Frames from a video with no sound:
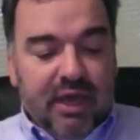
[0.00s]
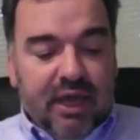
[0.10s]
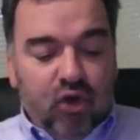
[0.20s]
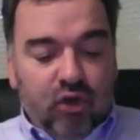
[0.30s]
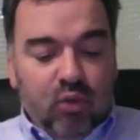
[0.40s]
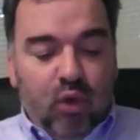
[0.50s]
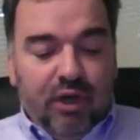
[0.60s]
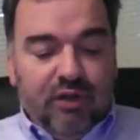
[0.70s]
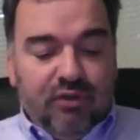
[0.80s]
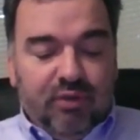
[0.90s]
and only 1
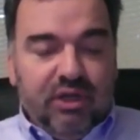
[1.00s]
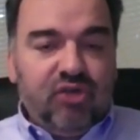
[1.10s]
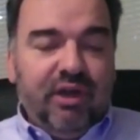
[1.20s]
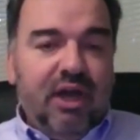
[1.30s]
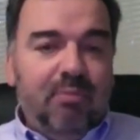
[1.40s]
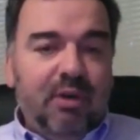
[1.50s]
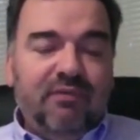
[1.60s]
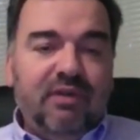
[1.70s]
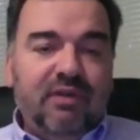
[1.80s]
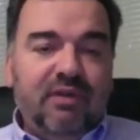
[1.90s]
and 3 straight up. And
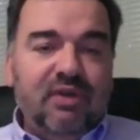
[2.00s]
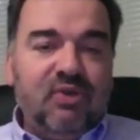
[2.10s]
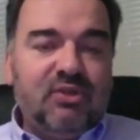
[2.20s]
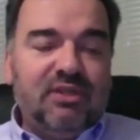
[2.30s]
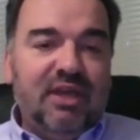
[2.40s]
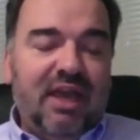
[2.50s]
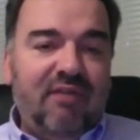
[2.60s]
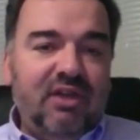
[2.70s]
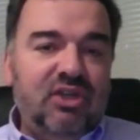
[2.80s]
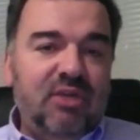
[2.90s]
if you just have
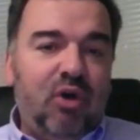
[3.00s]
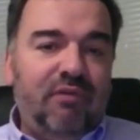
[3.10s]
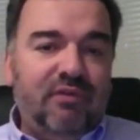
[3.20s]
a team off